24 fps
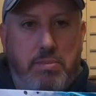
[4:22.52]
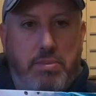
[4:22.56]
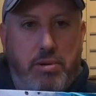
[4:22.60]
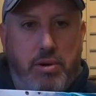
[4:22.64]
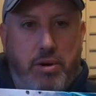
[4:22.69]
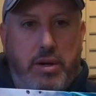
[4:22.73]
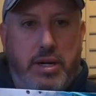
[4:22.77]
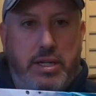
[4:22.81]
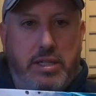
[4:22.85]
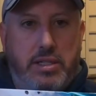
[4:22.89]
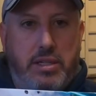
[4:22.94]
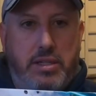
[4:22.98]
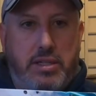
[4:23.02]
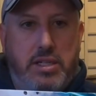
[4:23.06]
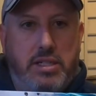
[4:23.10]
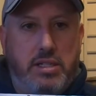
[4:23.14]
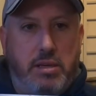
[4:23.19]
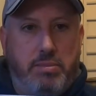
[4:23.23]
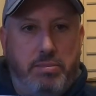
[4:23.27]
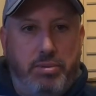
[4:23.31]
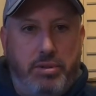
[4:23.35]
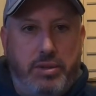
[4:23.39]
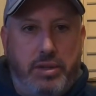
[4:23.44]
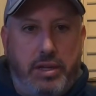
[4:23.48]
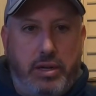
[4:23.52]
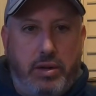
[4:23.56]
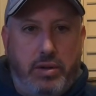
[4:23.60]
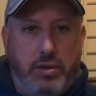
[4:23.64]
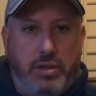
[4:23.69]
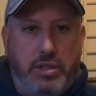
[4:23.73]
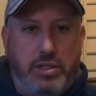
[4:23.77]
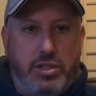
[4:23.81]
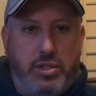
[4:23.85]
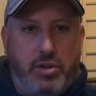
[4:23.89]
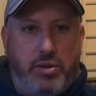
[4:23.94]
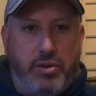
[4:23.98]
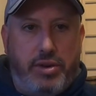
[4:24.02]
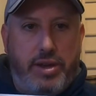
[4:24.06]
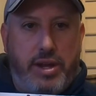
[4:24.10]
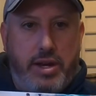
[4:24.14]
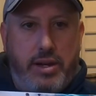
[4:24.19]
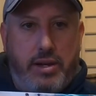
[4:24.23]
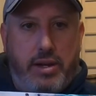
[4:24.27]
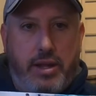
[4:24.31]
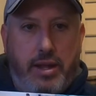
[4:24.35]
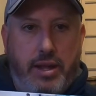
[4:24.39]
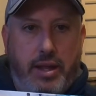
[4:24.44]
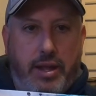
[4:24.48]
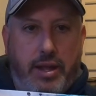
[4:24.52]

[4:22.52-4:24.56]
price on this. I'll put that on the screen